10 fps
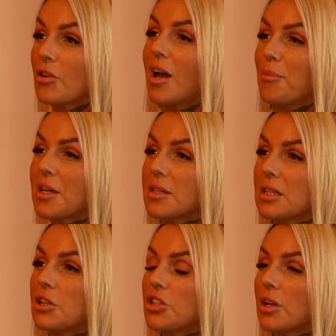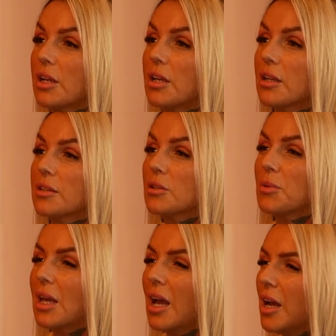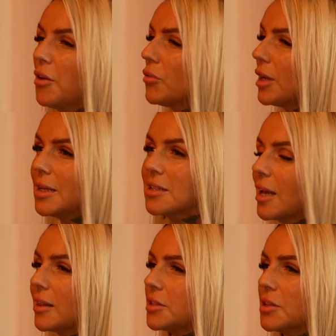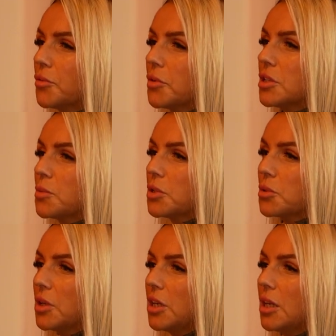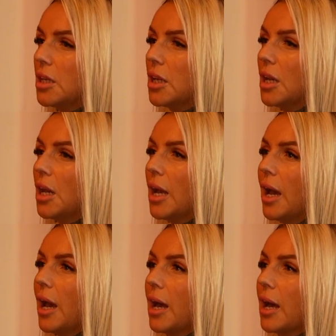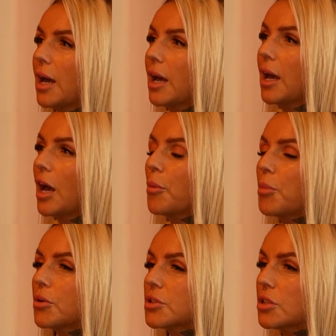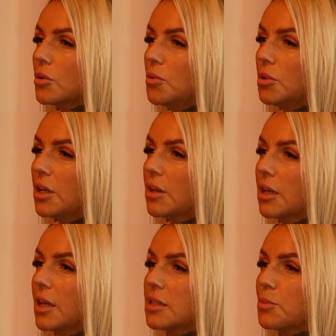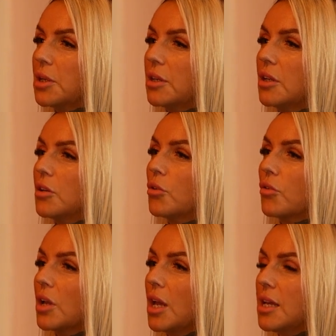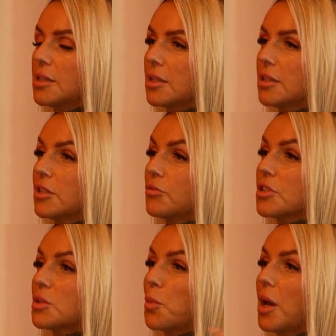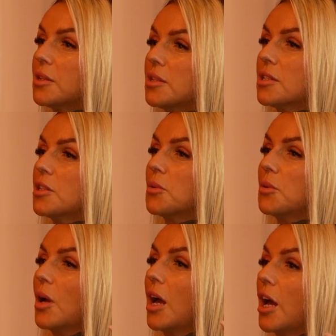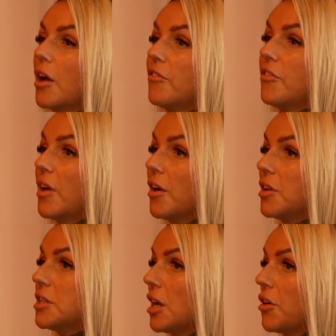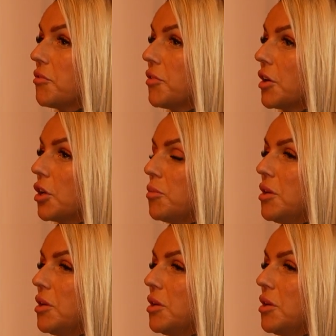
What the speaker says: trauma essentially. So we can't really tell the difference between a persona that has been created in response to a very terrifying